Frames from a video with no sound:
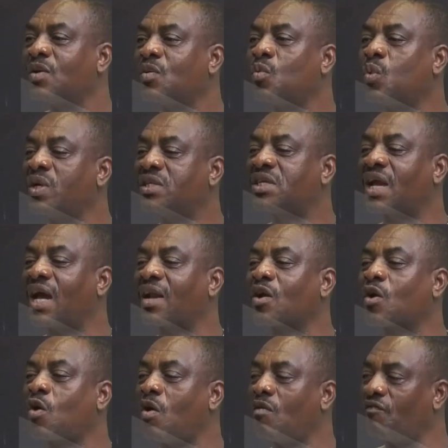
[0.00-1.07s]
which can
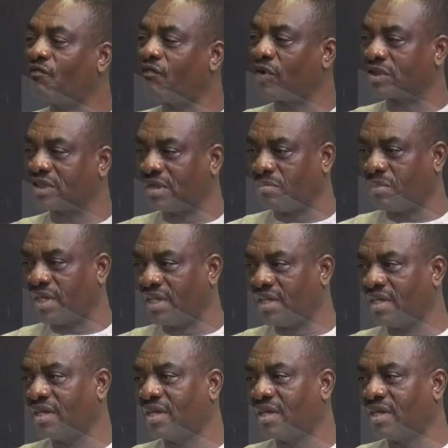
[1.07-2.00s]
comfortably